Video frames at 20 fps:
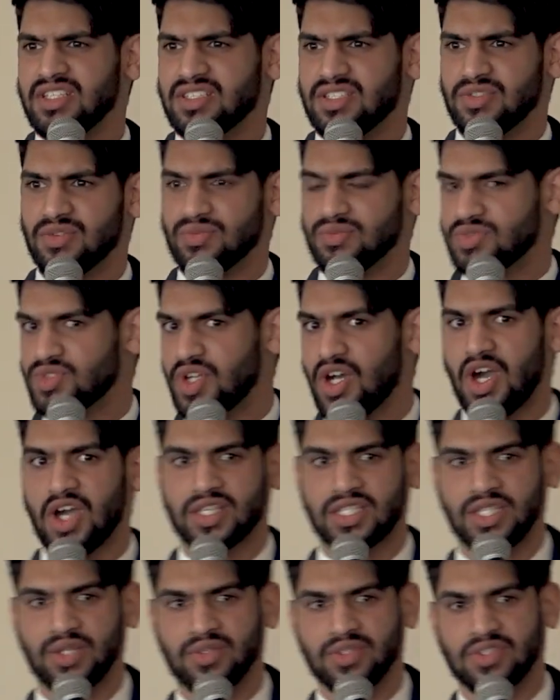to
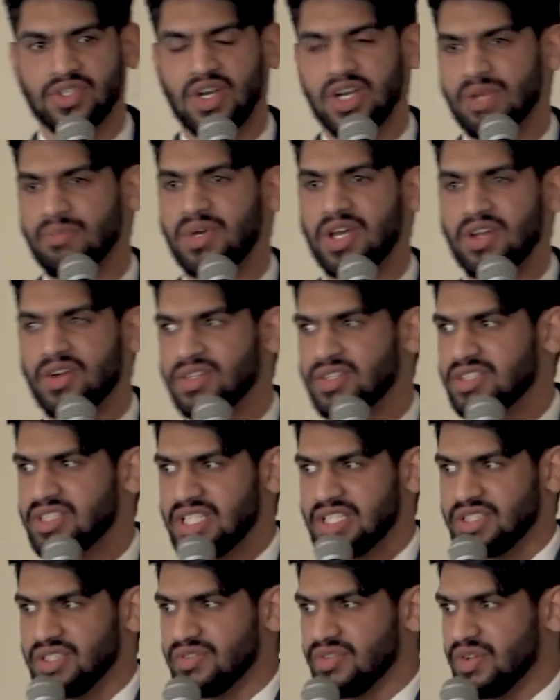talk to you and talk about all the
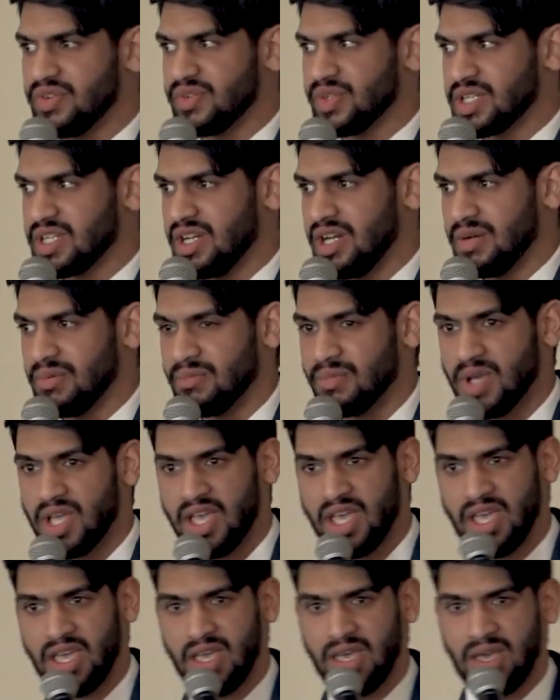things you've overcome.
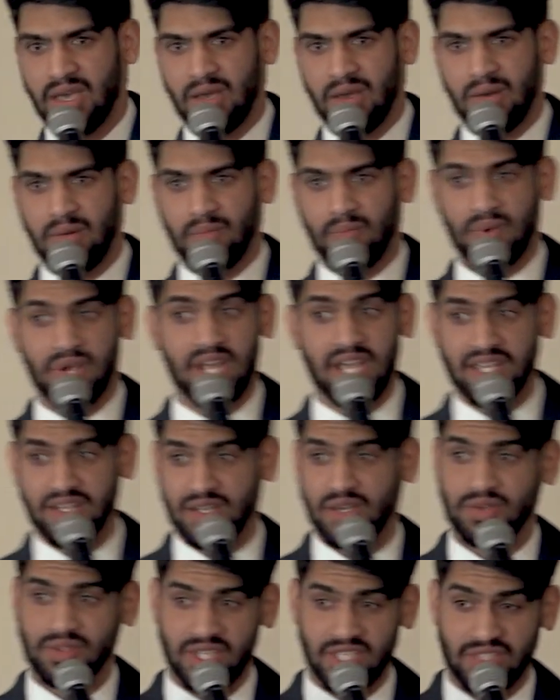But I
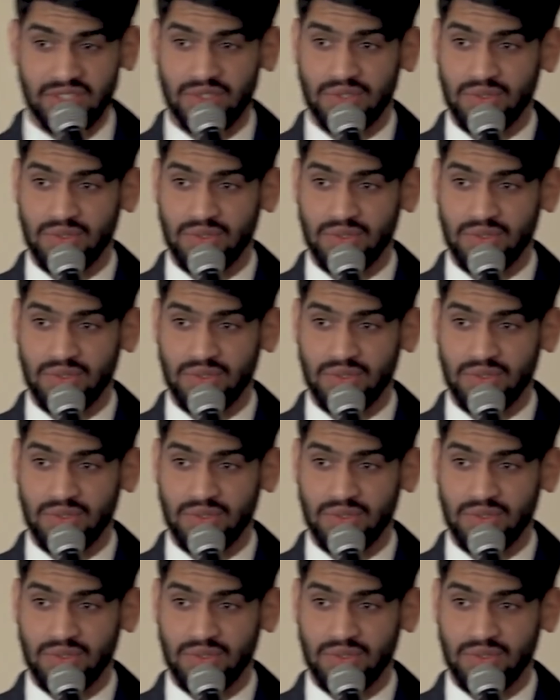know that